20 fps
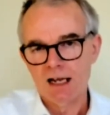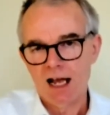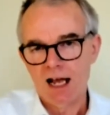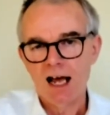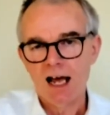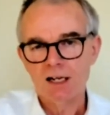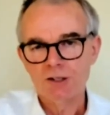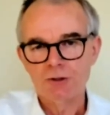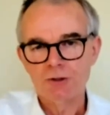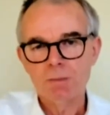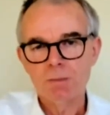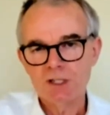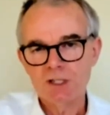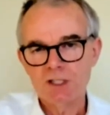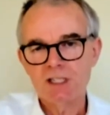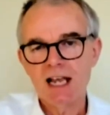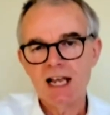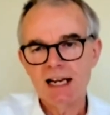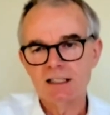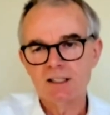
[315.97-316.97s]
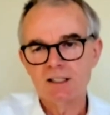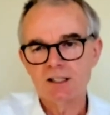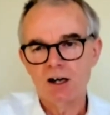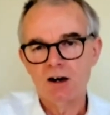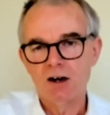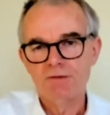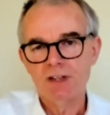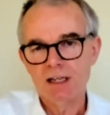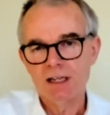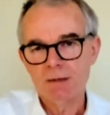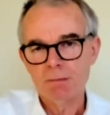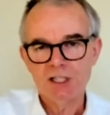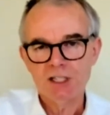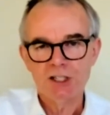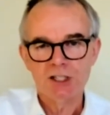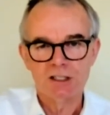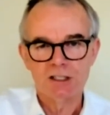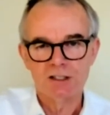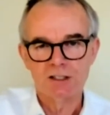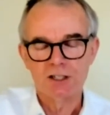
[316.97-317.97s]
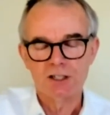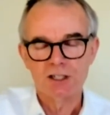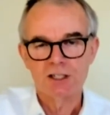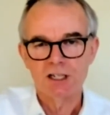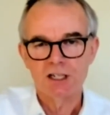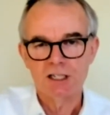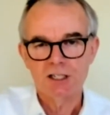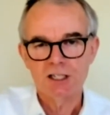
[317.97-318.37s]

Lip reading: 100% of the emissions